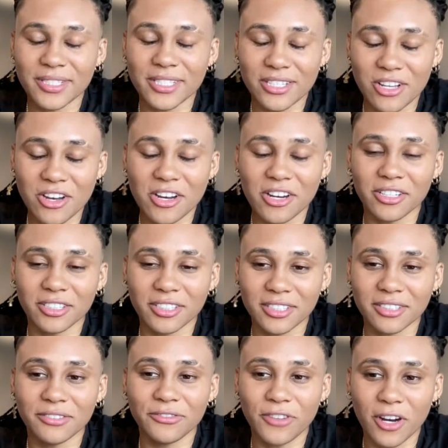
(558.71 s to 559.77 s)
a long
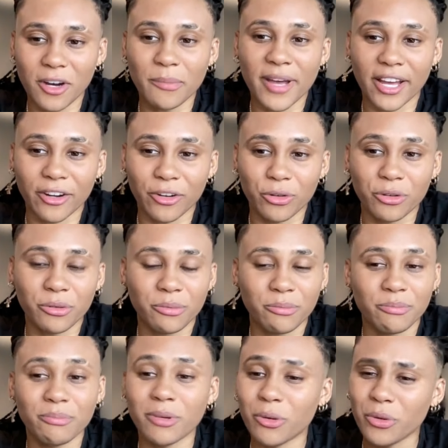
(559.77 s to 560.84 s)
fought battle,
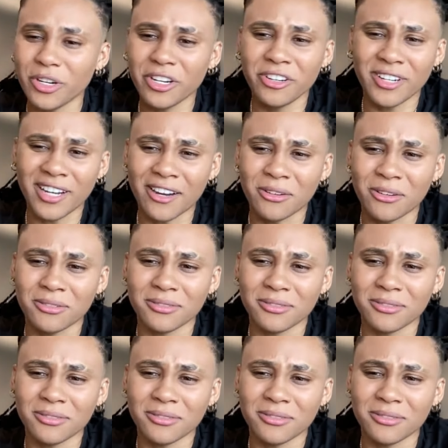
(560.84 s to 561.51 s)
but we're here now.